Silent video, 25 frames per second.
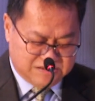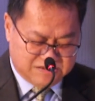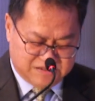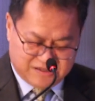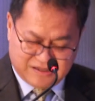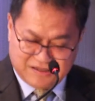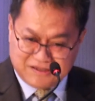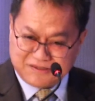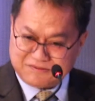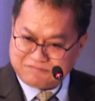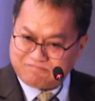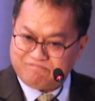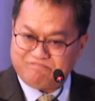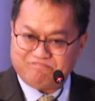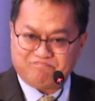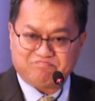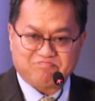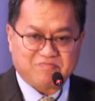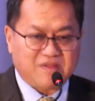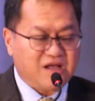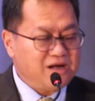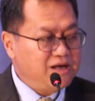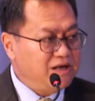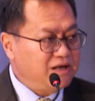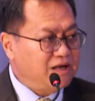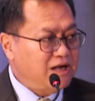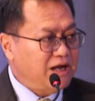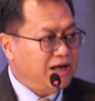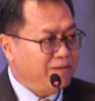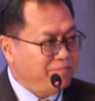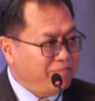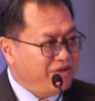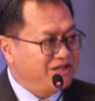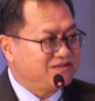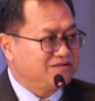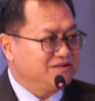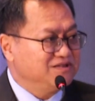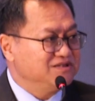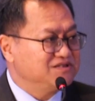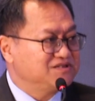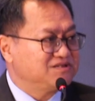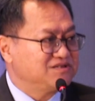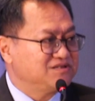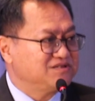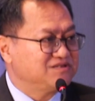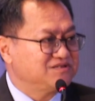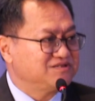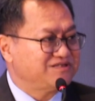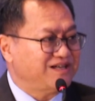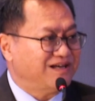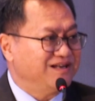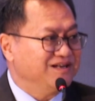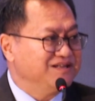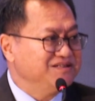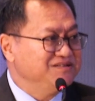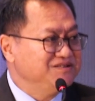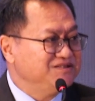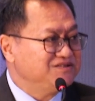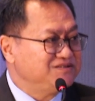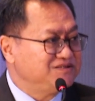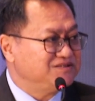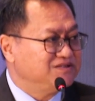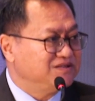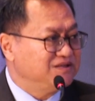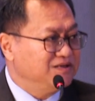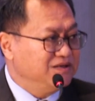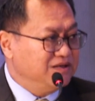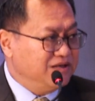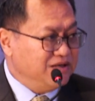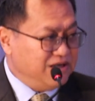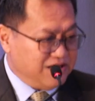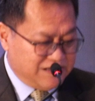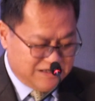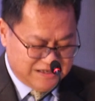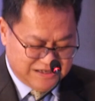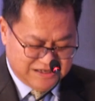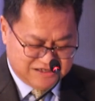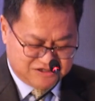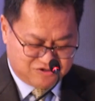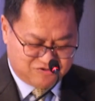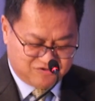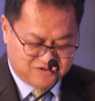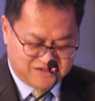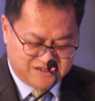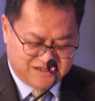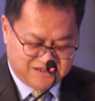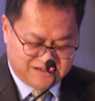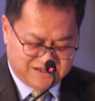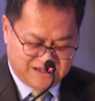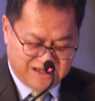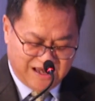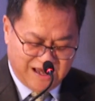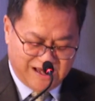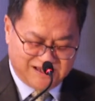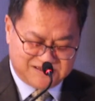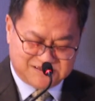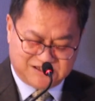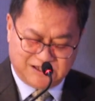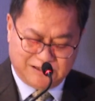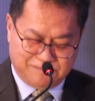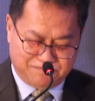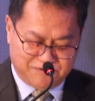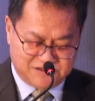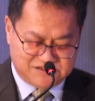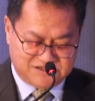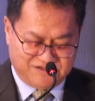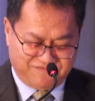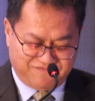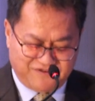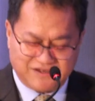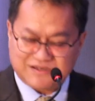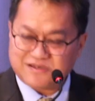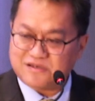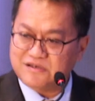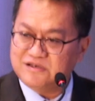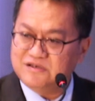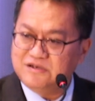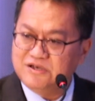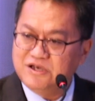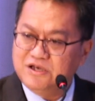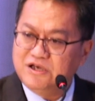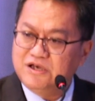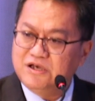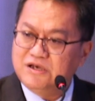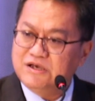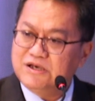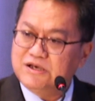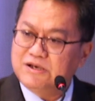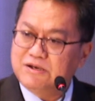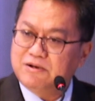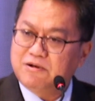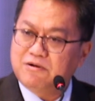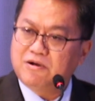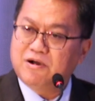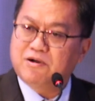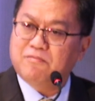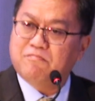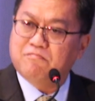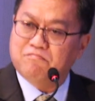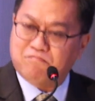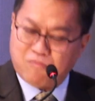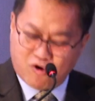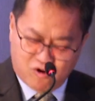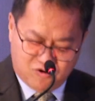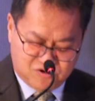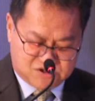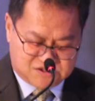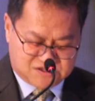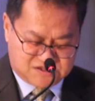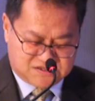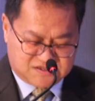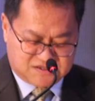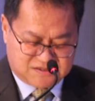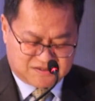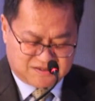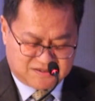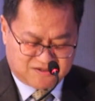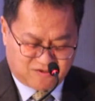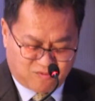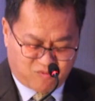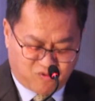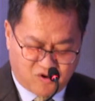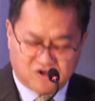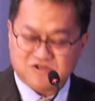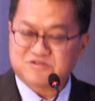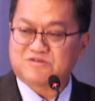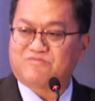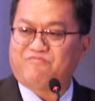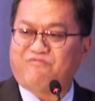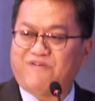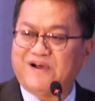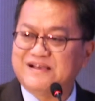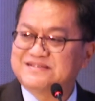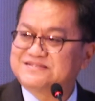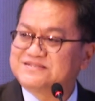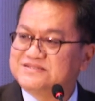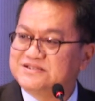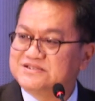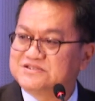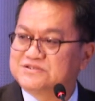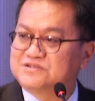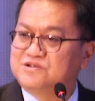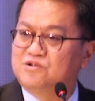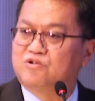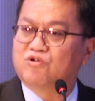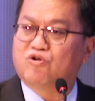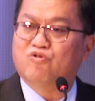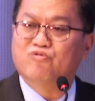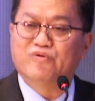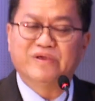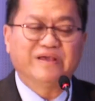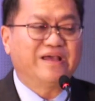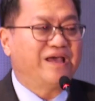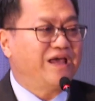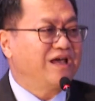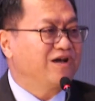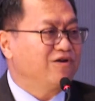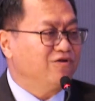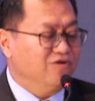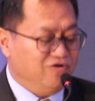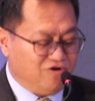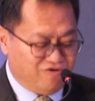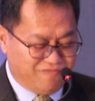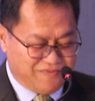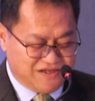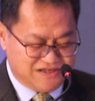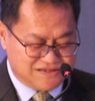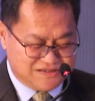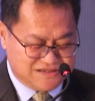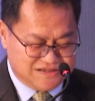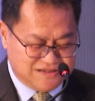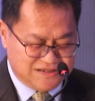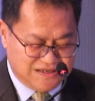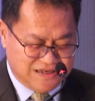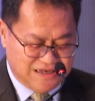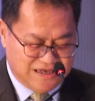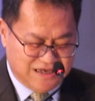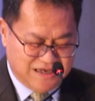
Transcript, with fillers: Yet, amid these challenges, actually the Asia Pacific boasts the world's fastest growing economies.